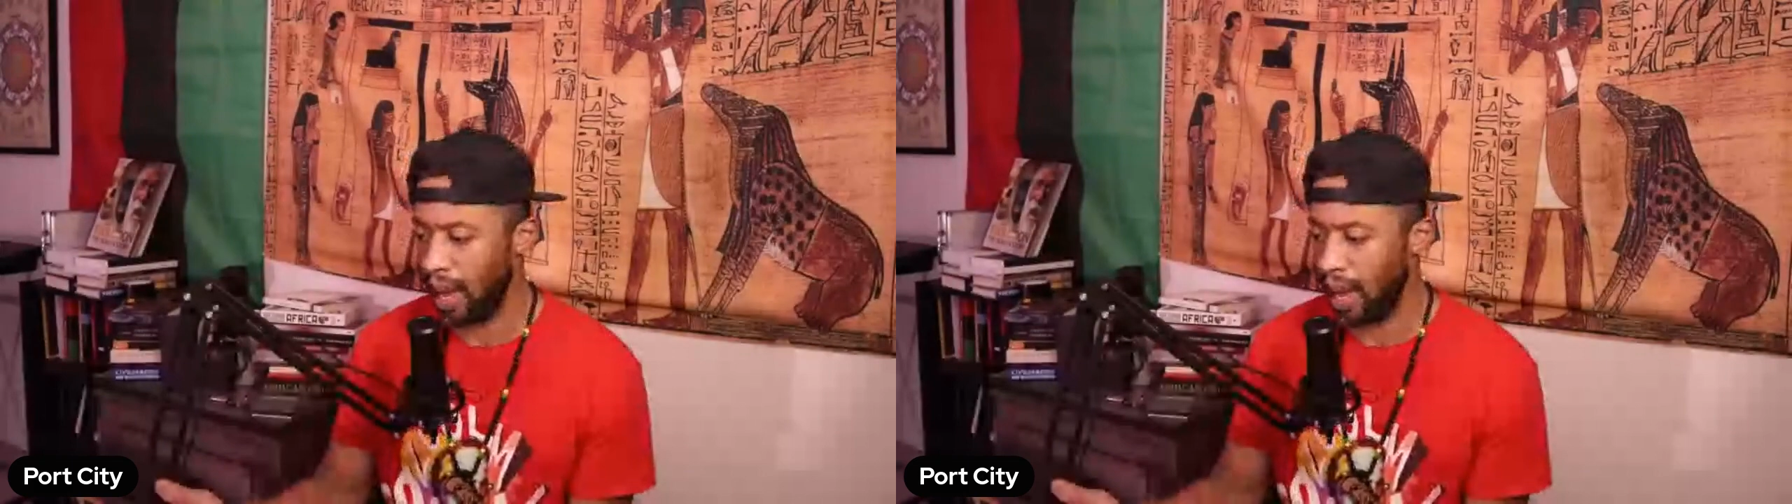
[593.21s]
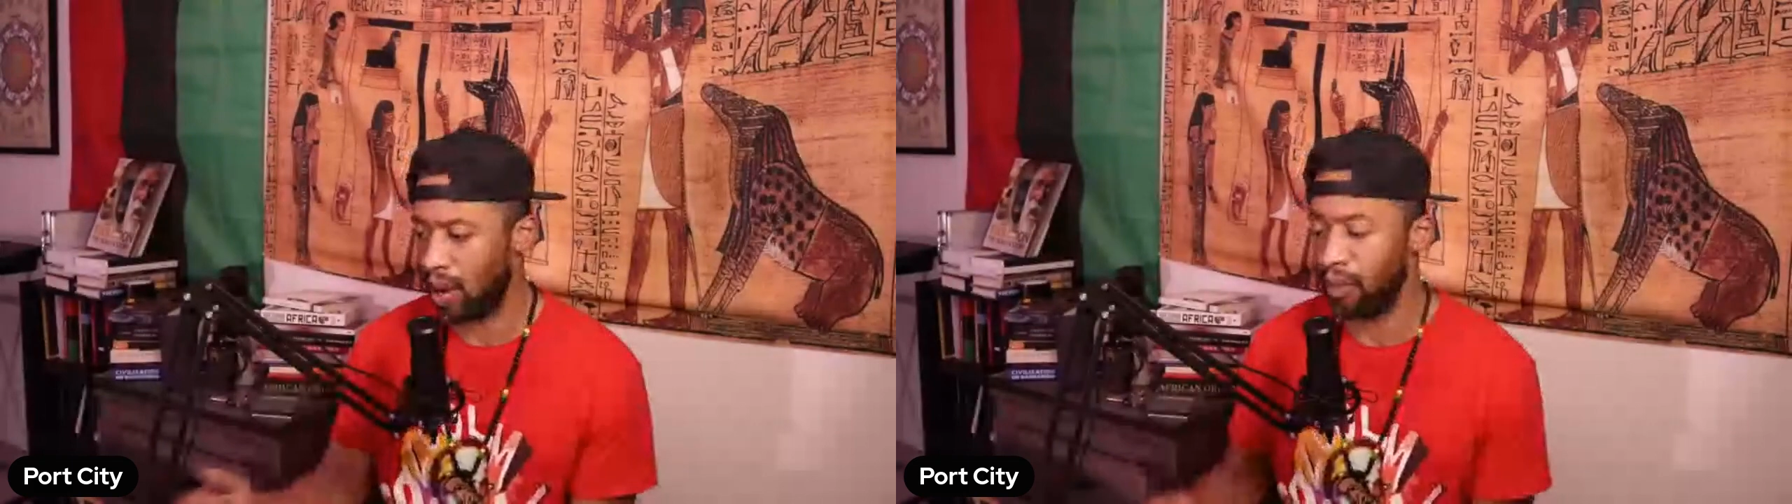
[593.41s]

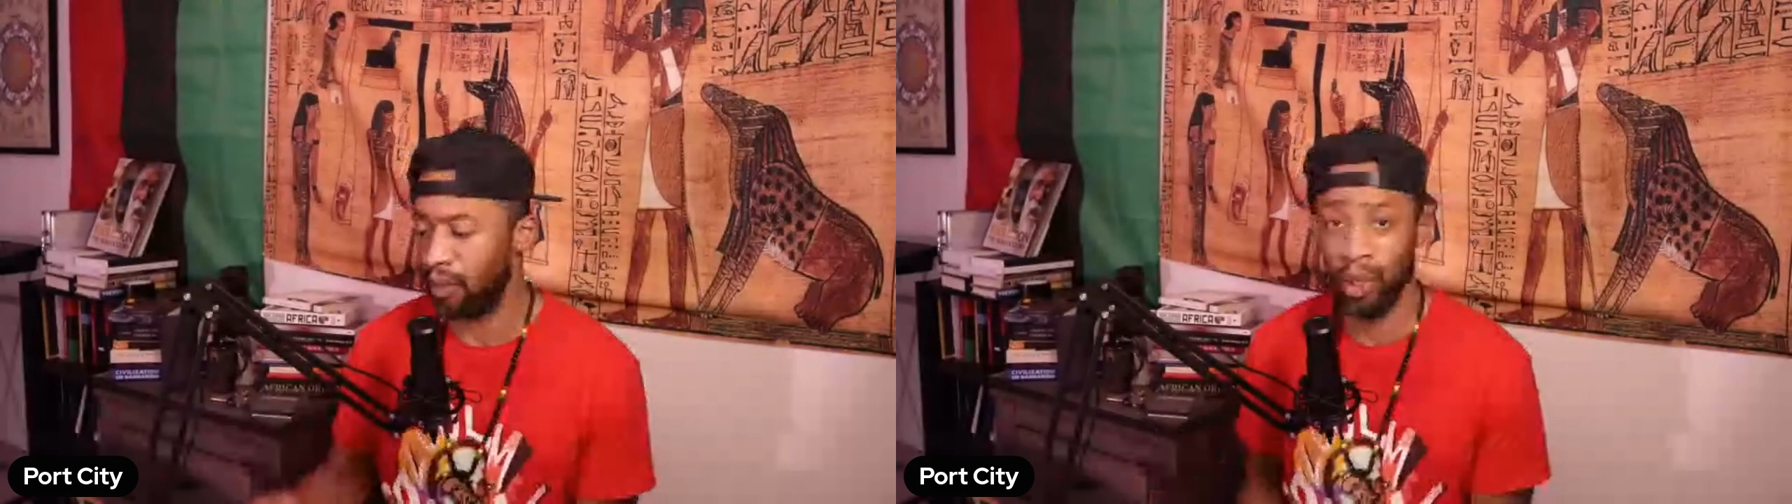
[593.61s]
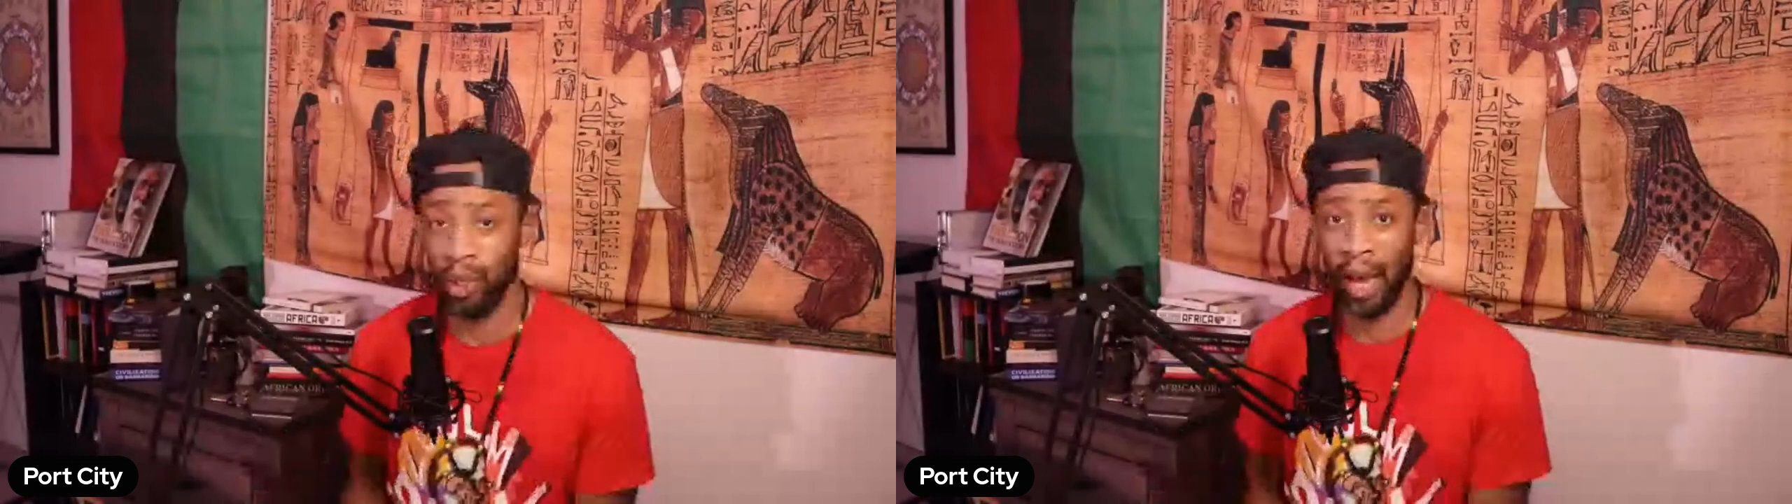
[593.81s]
out
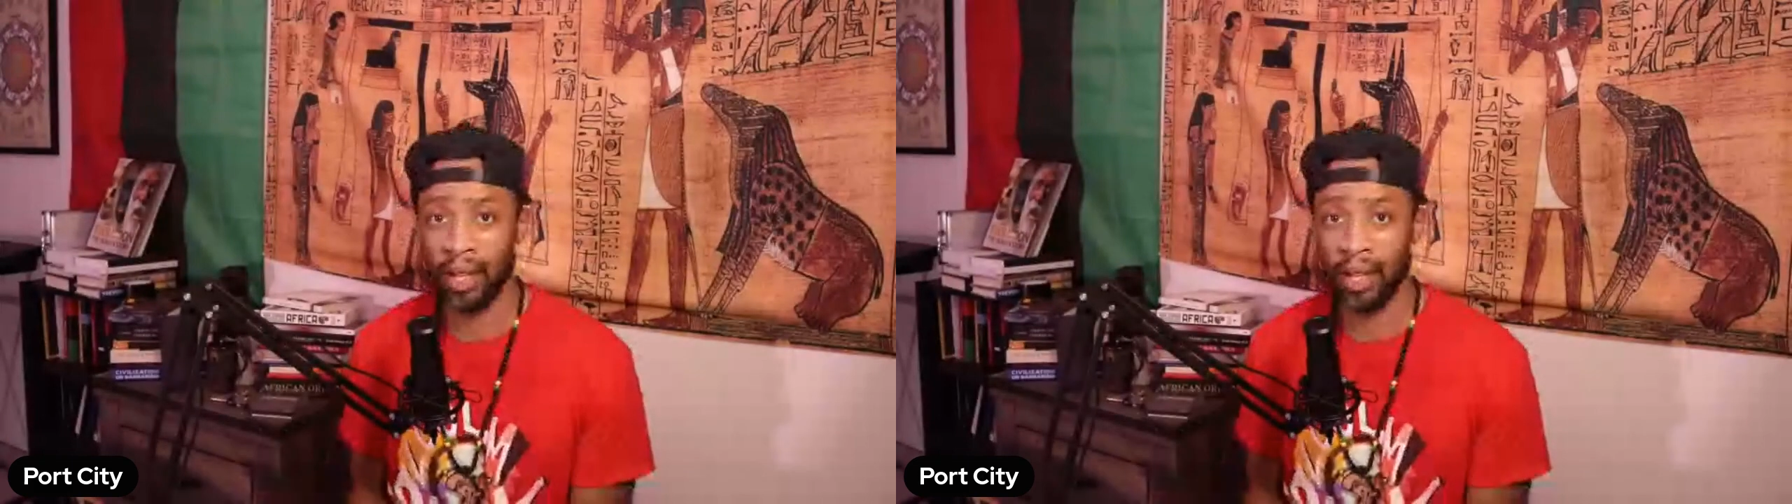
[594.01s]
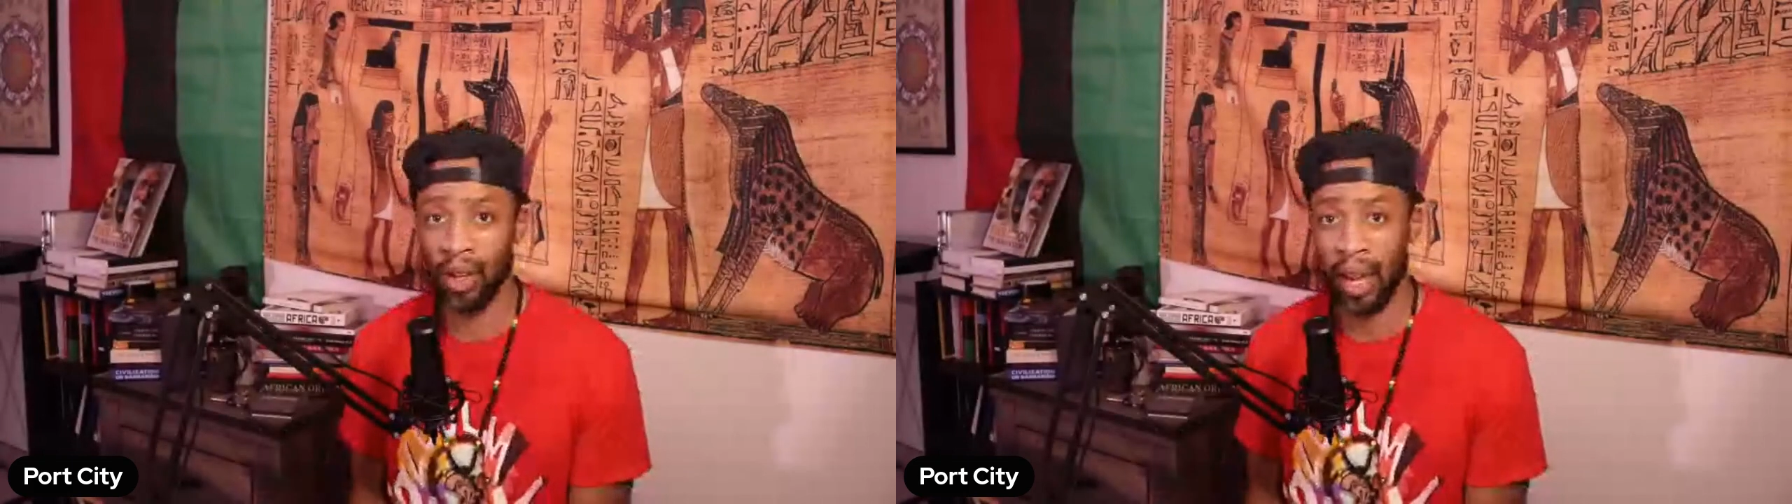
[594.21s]
for you
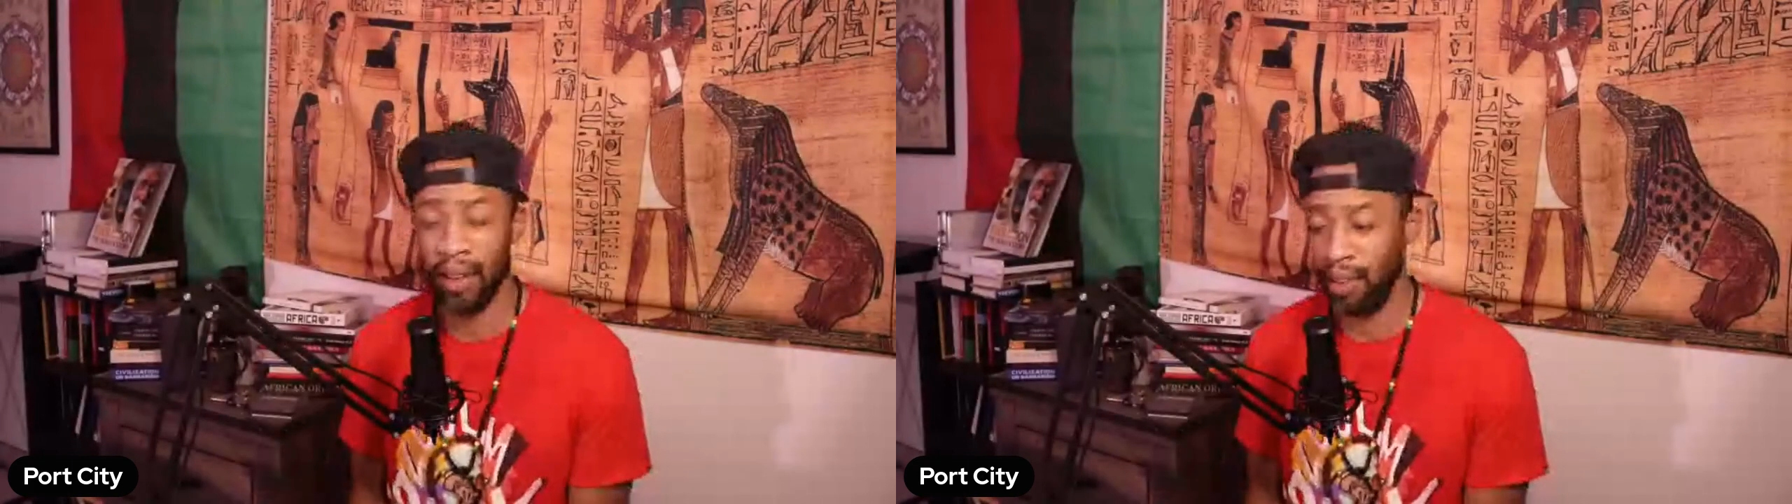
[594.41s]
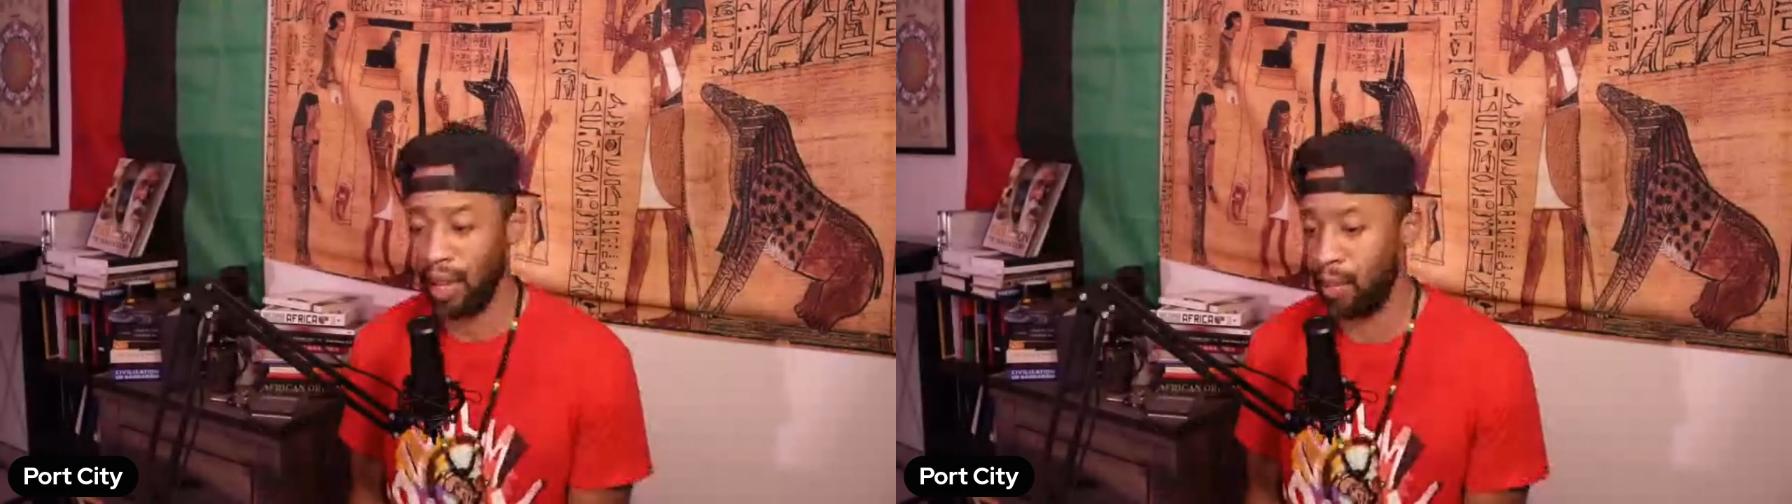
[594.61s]
guys. All right,
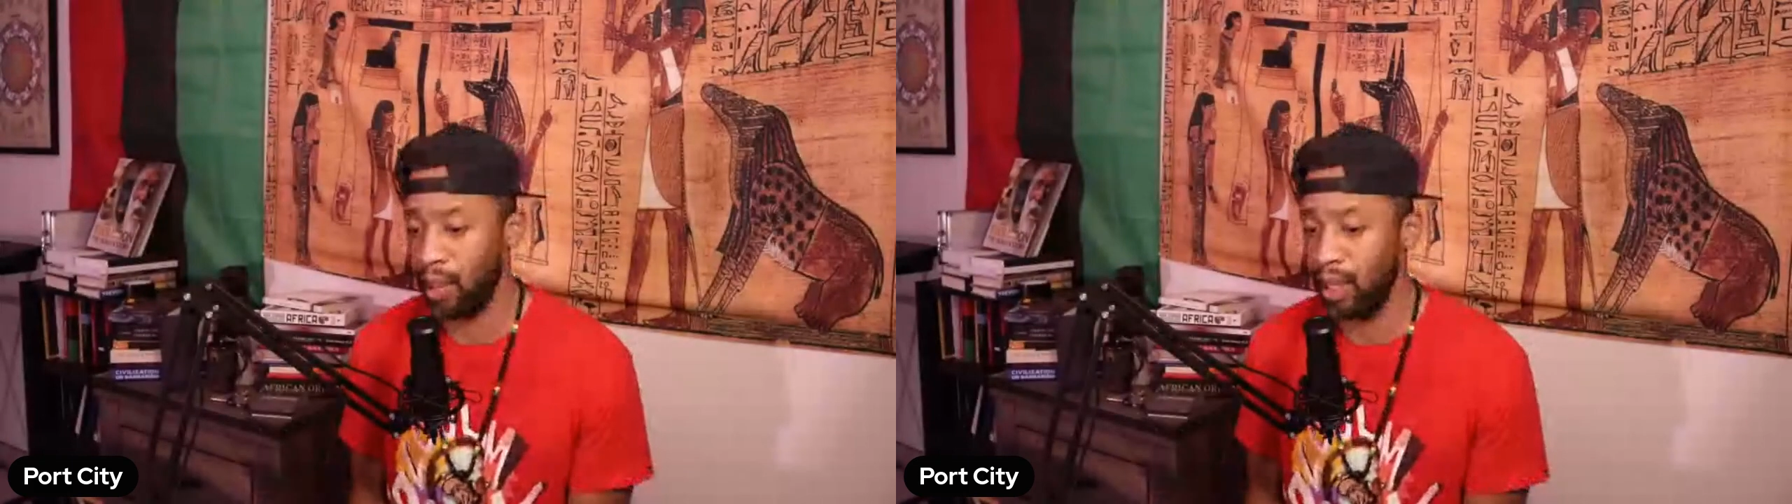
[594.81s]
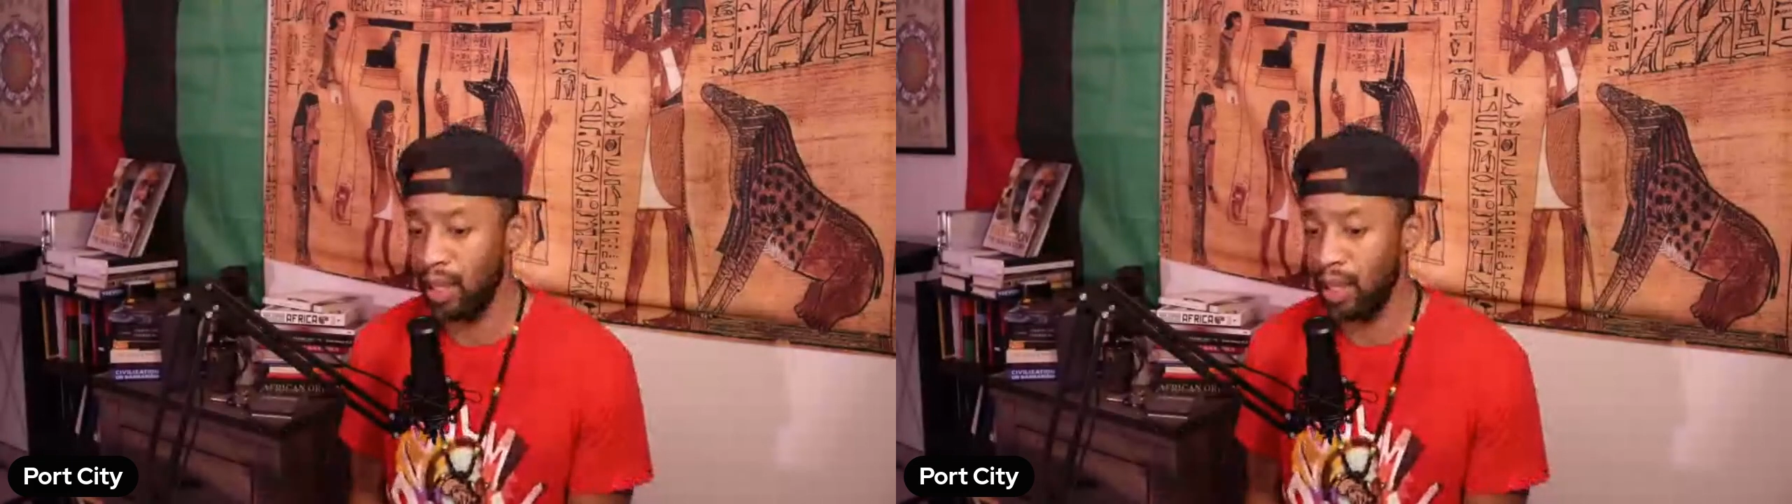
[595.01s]
family.